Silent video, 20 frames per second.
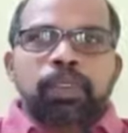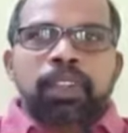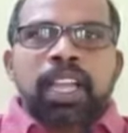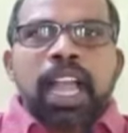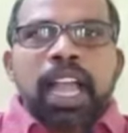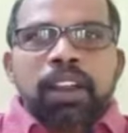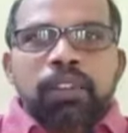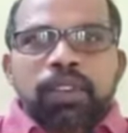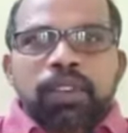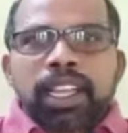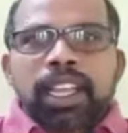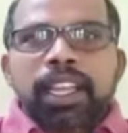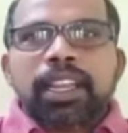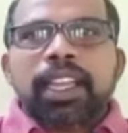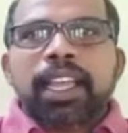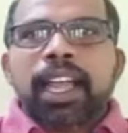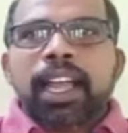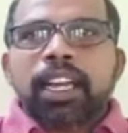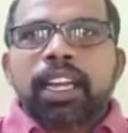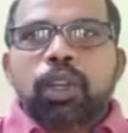And we can
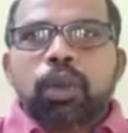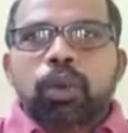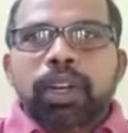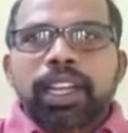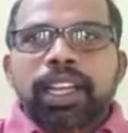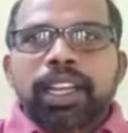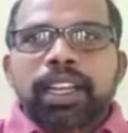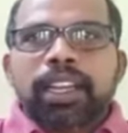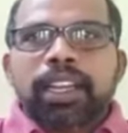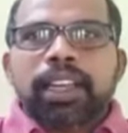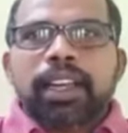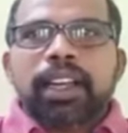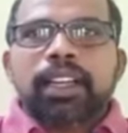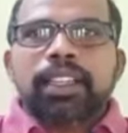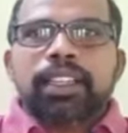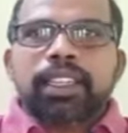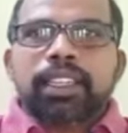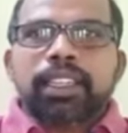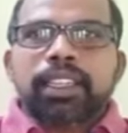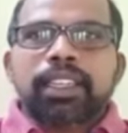calculate
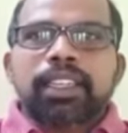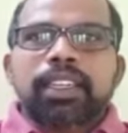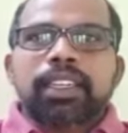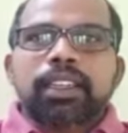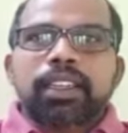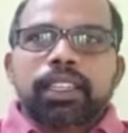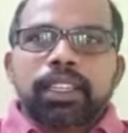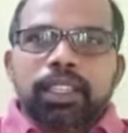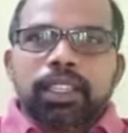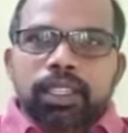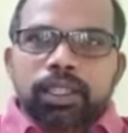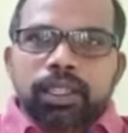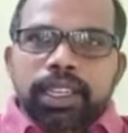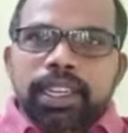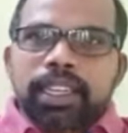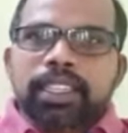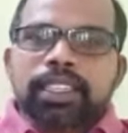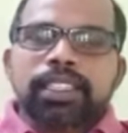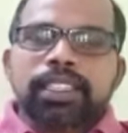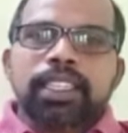the
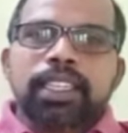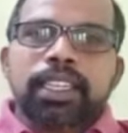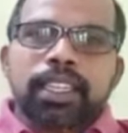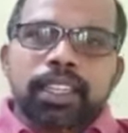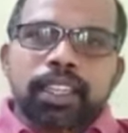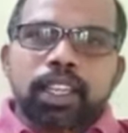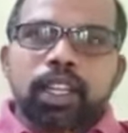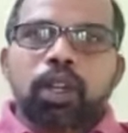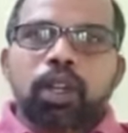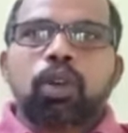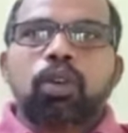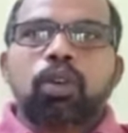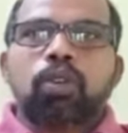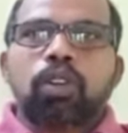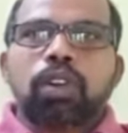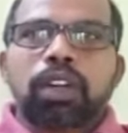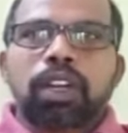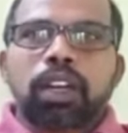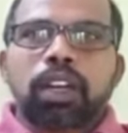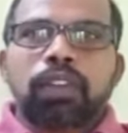energy in
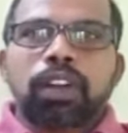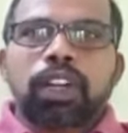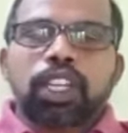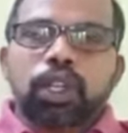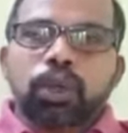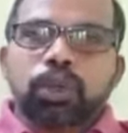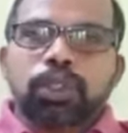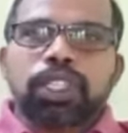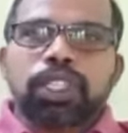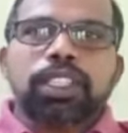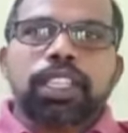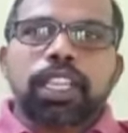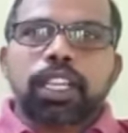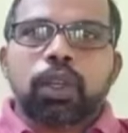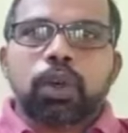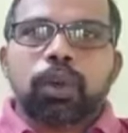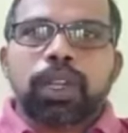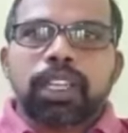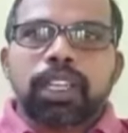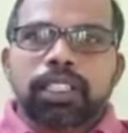kilowatt hour using the
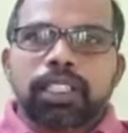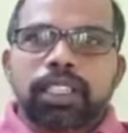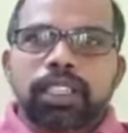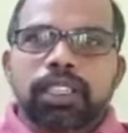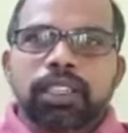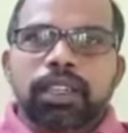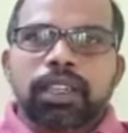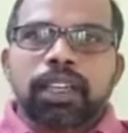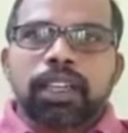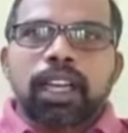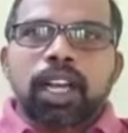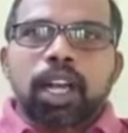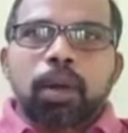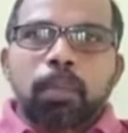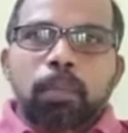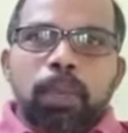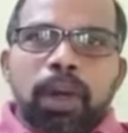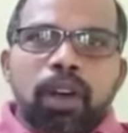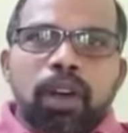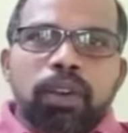equation
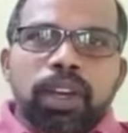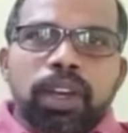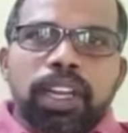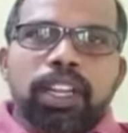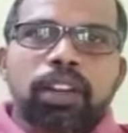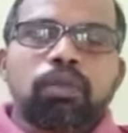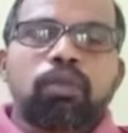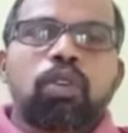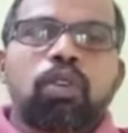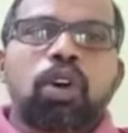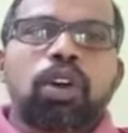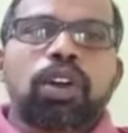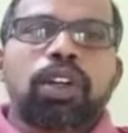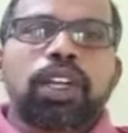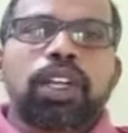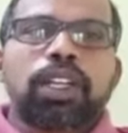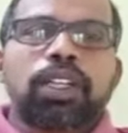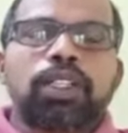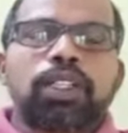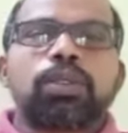power in watt
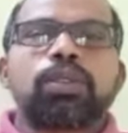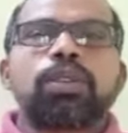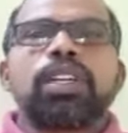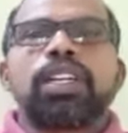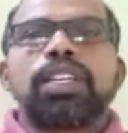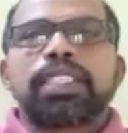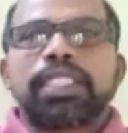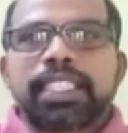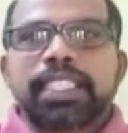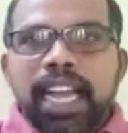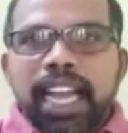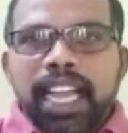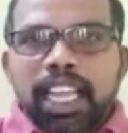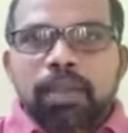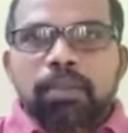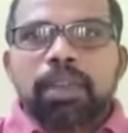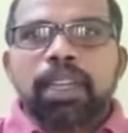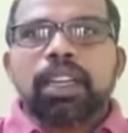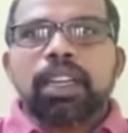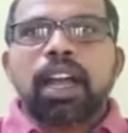into
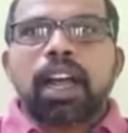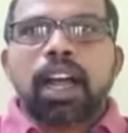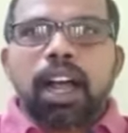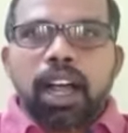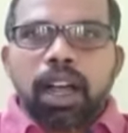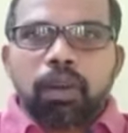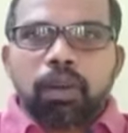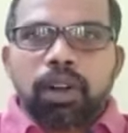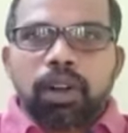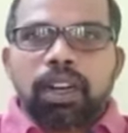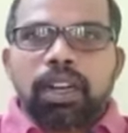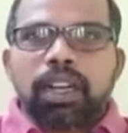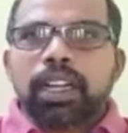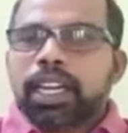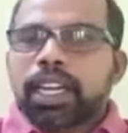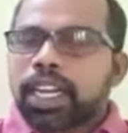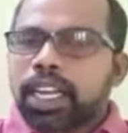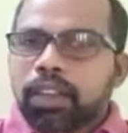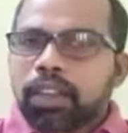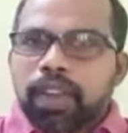time in hour
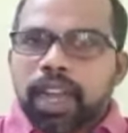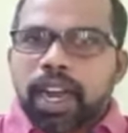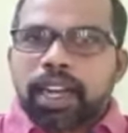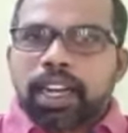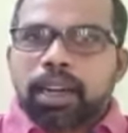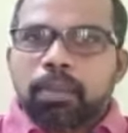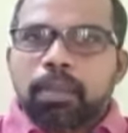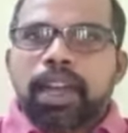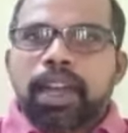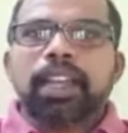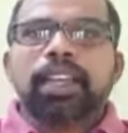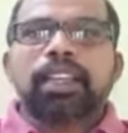divided by